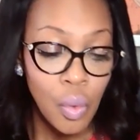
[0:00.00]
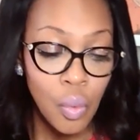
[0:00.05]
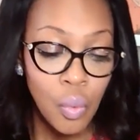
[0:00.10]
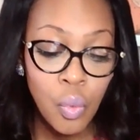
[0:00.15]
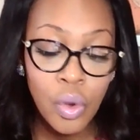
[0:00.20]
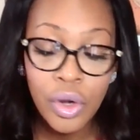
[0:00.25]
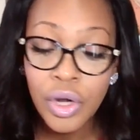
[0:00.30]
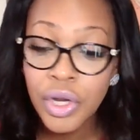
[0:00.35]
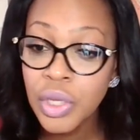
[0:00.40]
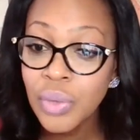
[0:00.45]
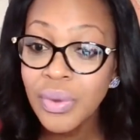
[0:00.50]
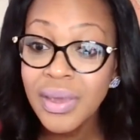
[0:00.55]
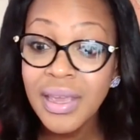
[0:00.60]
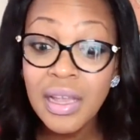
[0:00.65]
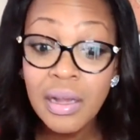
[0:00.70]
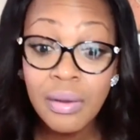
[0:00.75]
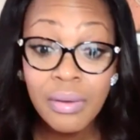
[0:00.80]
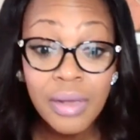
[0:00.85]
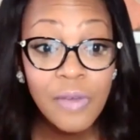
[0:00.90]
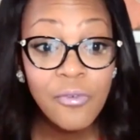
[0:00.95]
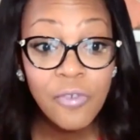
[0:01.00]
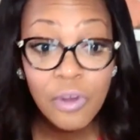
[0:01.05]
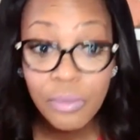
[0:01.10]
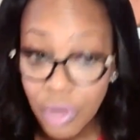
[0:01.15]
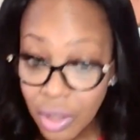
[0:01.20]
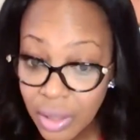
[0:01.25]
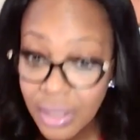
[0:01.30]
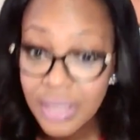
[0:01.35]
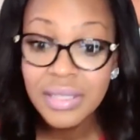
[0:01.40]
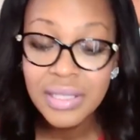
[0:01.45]
what are you hearing from
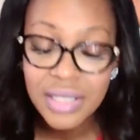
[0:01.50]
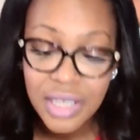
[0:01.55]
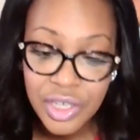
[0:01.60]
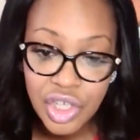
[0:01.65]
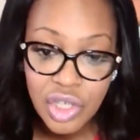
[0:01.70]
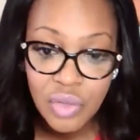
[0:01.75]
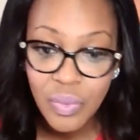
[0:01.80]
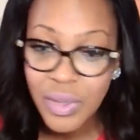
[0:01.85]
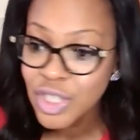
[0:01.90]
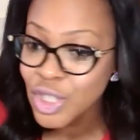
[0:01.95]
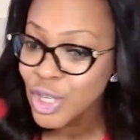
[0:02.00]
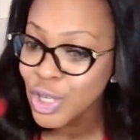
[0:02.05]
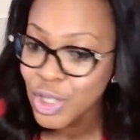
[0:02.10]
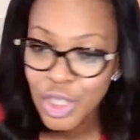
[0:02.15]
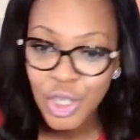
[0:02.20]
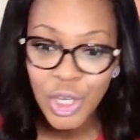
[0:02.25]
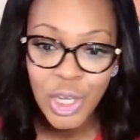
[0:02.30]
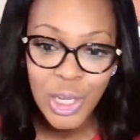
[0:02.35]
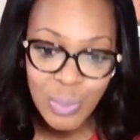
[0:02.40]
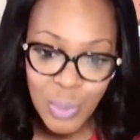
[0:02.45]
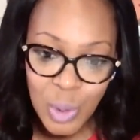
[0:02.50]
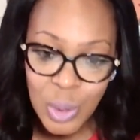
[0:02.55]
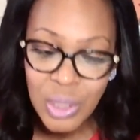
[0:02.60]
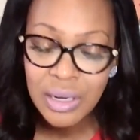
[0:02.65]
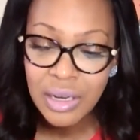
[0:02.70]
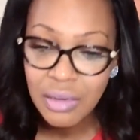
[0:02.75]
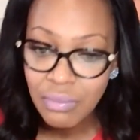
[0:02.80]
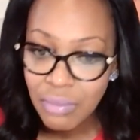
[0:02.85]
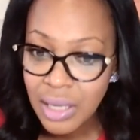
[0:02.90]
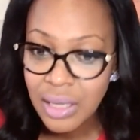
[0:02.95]
your constituents at your
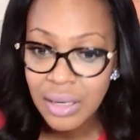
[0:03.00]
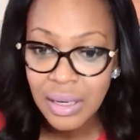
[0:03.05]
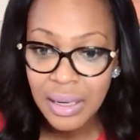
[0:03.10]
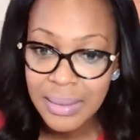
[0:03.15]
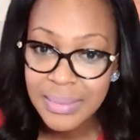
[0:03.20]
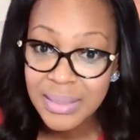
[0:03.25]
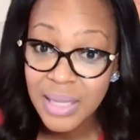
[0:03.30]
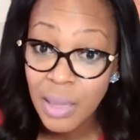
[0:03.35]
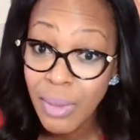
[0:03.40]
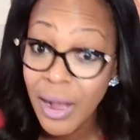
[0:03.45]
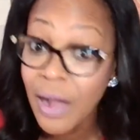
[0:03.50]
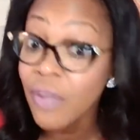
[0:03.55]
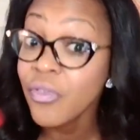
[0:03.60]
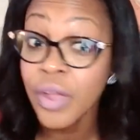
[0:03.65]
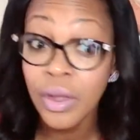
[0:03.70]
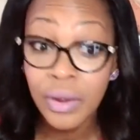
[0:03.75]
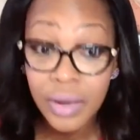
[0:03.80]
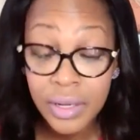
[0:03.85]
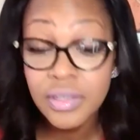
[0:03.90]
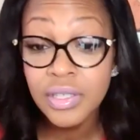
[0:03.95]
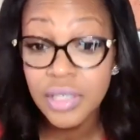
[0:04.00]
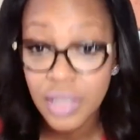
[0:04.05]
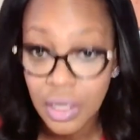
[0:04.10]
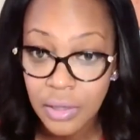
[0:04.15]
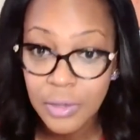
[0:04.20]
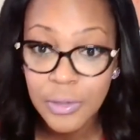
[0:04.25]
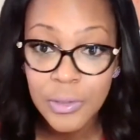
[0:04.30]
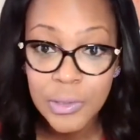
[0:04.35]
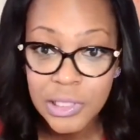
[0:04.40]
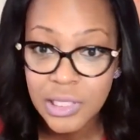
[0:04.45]
community meetings about their
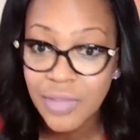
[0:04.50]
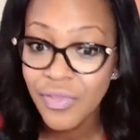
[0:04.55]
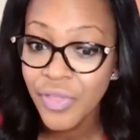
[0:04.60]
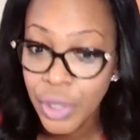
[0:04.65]
concerns,